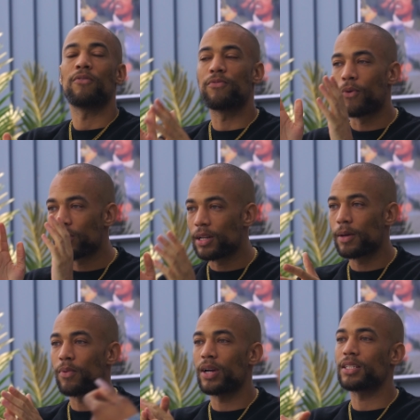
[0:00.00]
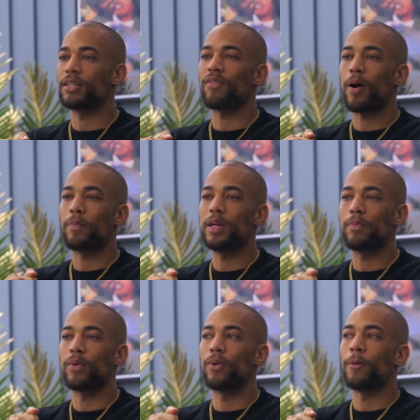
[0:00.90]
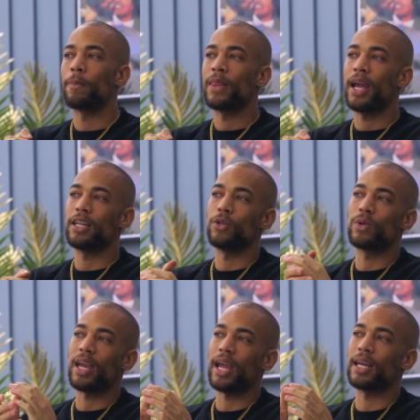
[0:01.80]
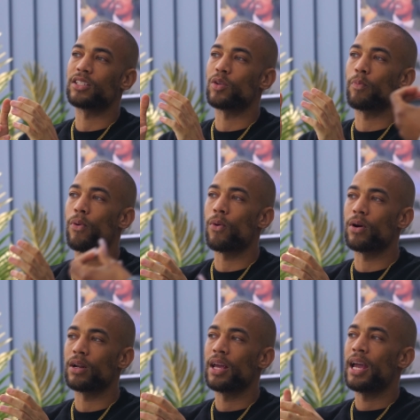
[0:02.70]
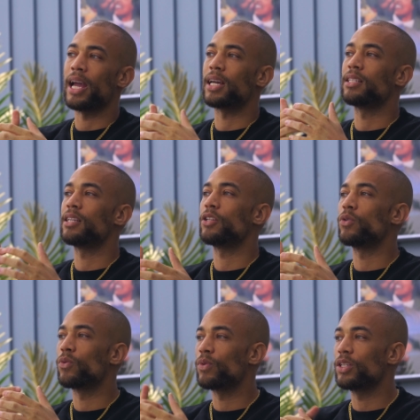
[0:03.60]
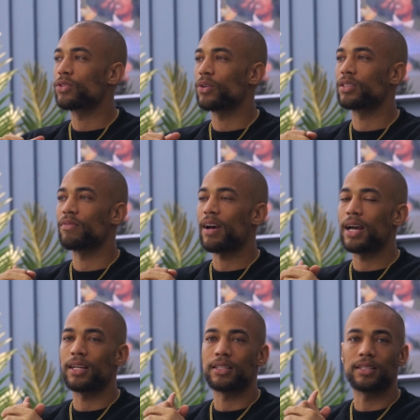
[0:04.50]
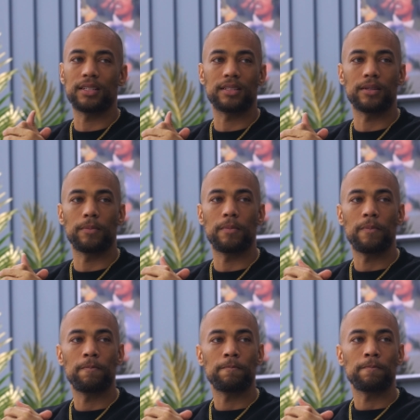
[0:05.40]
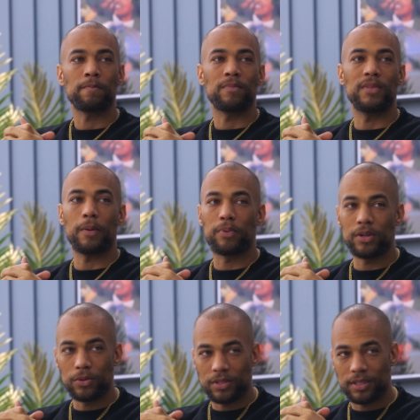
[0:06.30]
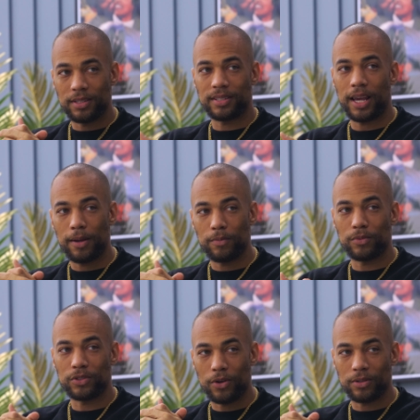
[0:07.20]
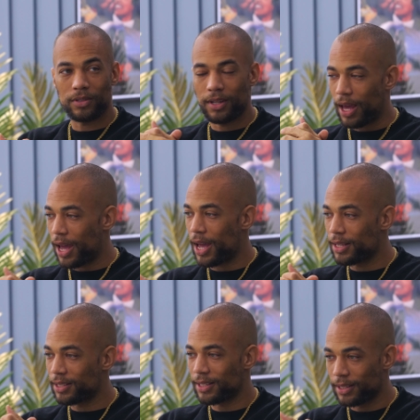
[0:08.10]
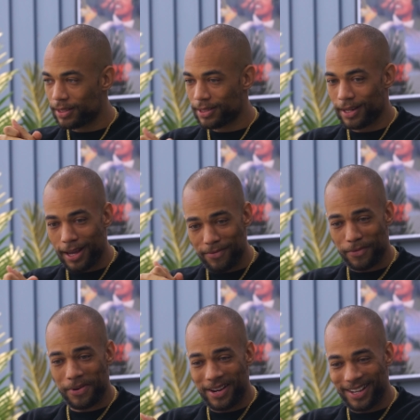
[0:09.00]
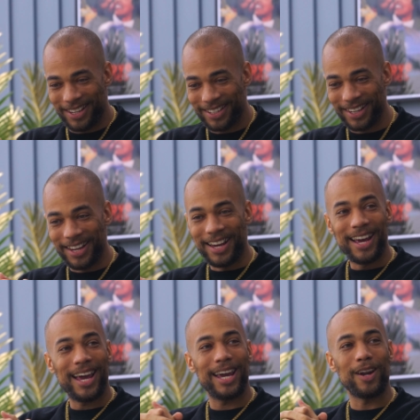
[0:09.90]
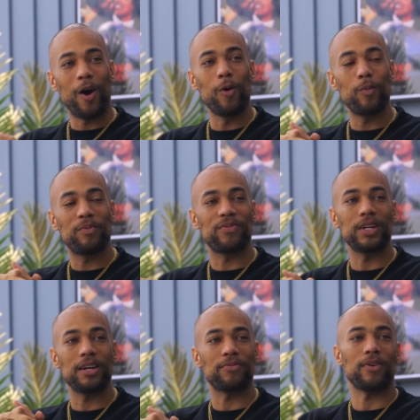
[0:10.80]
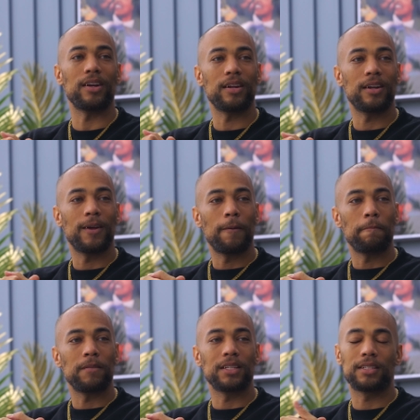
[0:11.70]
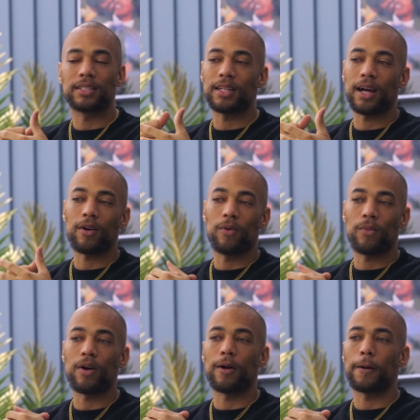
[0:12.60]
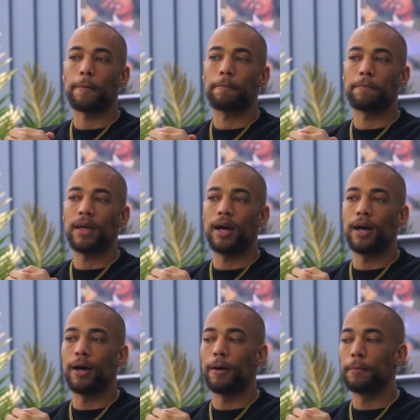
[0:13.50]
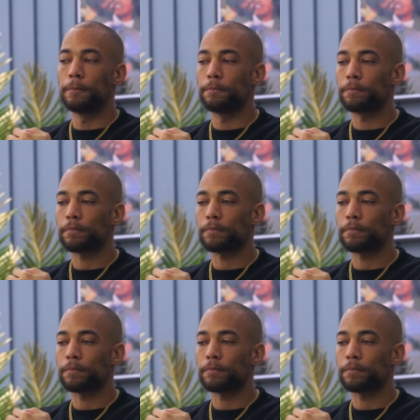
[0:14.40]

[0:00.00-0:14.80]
for the liberation of our people, and you can't support and continue to resource a violent system that produces the same results it has since slavery mm-hmm. and hope for different. Mm-hmm. It's just not going to work. Um,